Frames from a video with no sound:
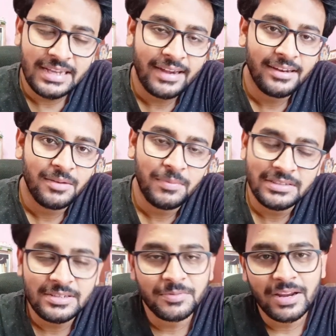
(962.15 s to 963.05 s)
channel
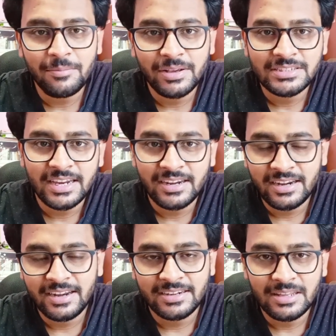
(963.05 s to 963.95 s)
please subscribe my
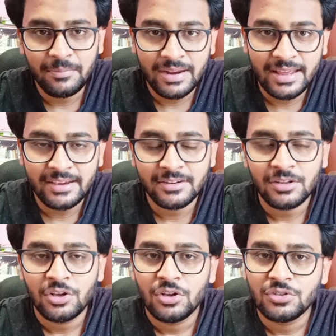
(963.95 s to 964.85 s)
channel and hit the bell icon